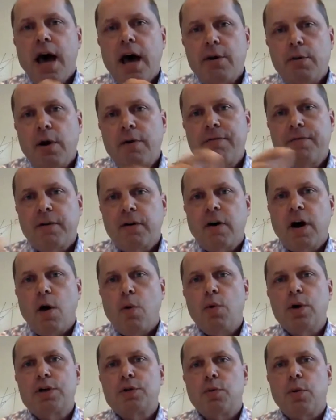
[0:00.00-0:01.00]
How do I
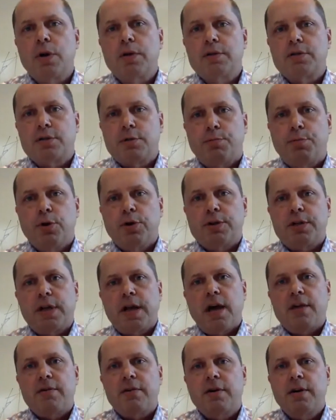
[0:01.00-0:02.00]
figure out which ones to put
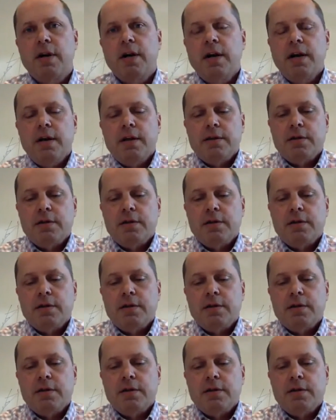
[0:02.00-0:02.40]
together?